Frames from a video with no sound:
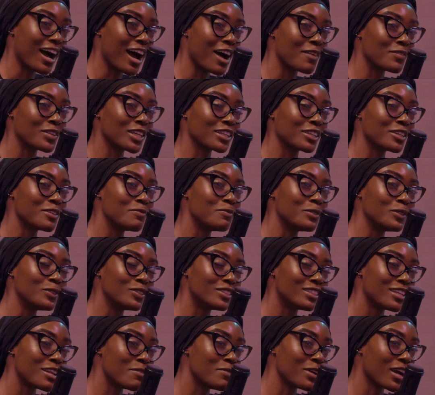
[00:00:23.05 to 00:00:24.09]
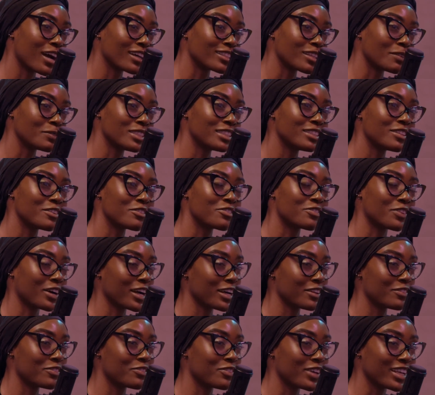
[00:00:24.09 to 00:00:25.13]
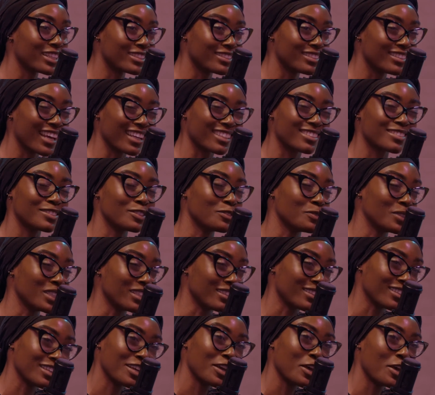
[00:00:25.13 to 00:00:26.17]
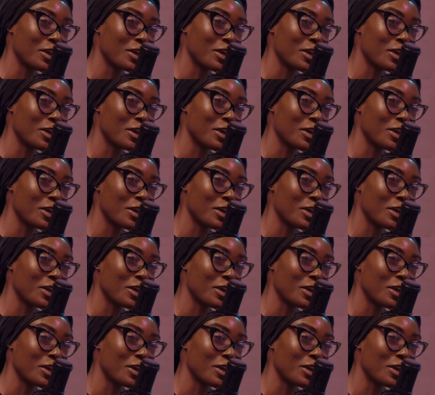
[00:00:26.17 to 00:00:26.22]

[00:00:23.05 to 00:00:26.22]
I'm in a good mood today because I'm seeing a fine face next to me.